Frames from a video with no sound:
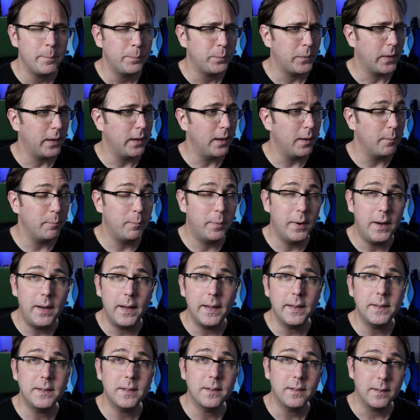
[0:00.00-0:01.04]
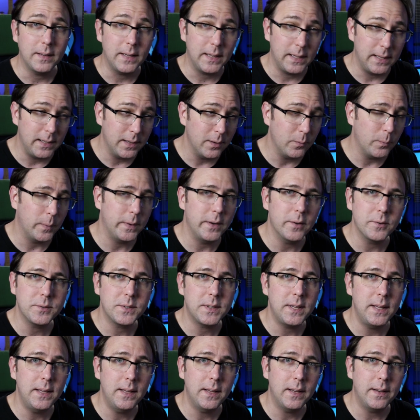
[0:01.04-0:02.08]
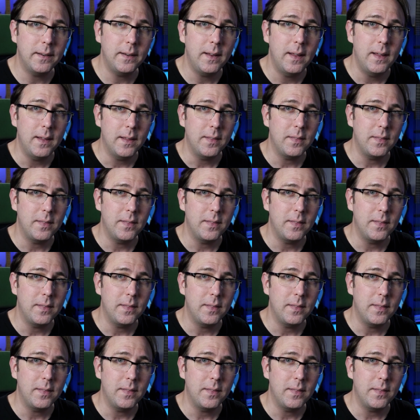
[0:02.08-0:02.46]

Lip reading: but in Windows 10,